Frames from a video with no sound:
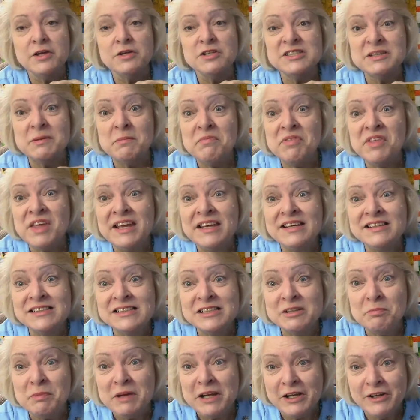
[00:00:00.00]
you some
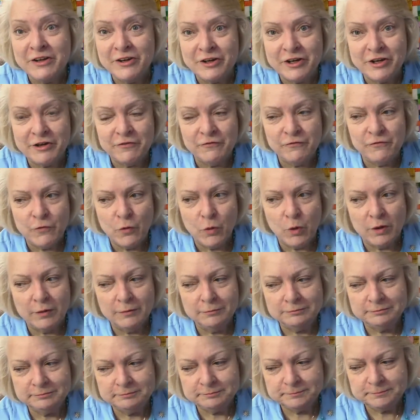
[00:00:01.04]
things to be looking for.